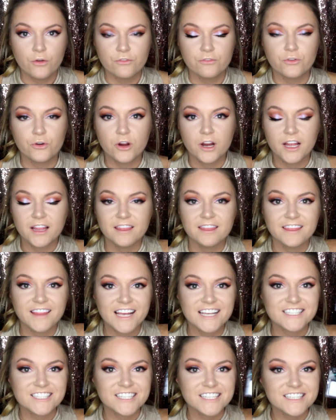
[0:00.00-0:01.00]
For
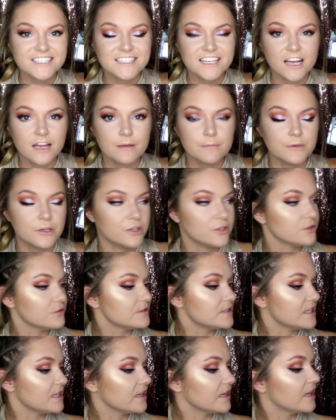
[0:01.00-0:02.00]
lashes, I'm
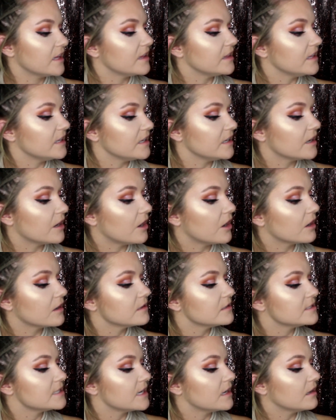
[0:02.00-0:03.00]
using the
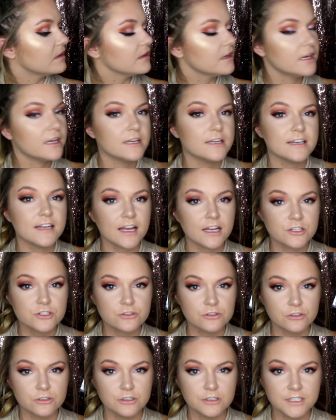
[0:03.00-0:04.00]
Ardell
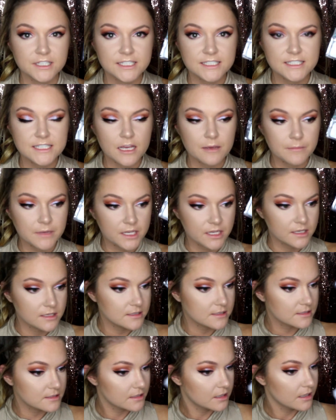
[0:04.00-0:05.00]
Natural
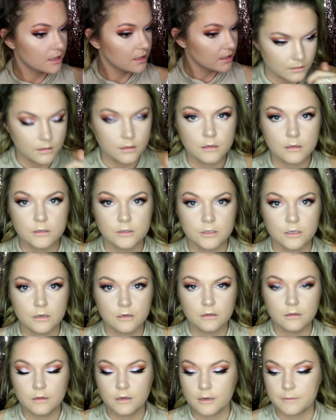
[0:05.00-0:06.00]
Demis.
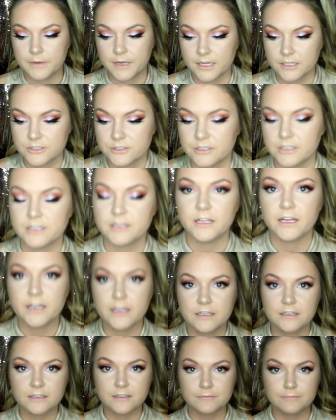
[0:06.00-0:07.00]
Y'all, I'm actually
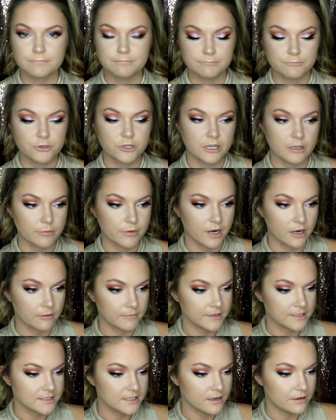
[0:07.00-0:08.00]
like pretty proud of
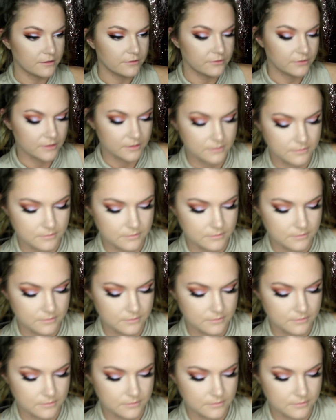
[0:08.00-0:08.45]
myself.